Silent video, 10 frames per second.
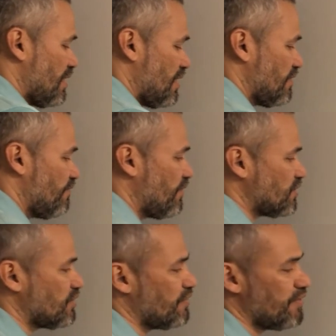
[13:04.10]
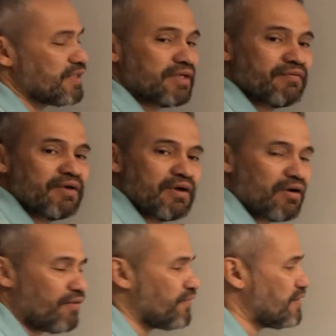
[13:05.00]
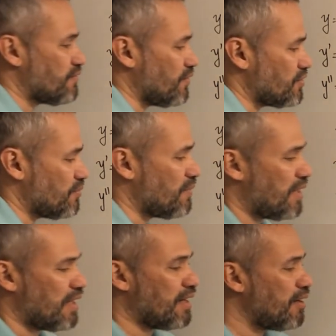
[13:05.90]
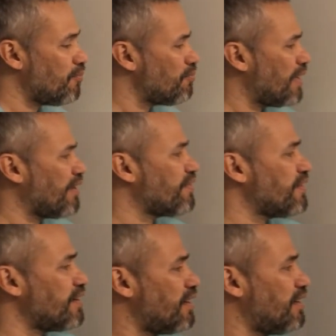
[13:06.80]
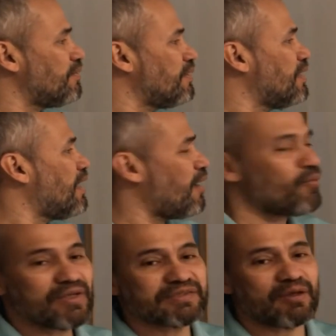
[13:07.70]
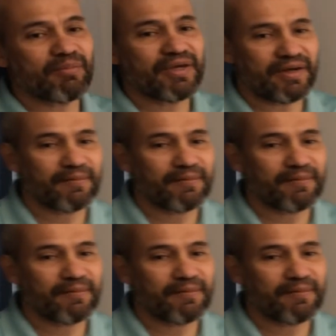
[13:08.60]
and the first derivative of this function. I think I will stop here.